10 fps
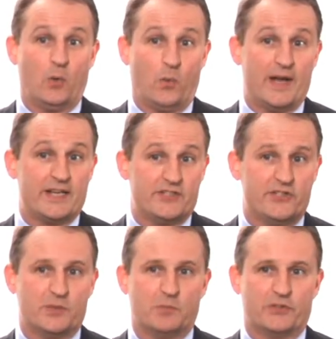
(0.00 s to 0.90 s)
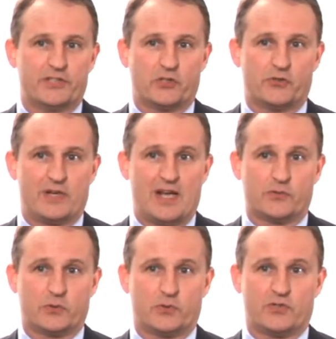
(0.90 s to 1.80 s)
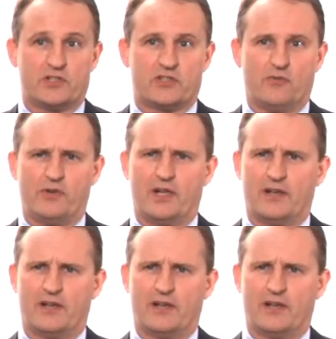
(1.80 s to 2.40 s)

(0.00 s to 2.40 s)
way to do multi-country outsourcing. So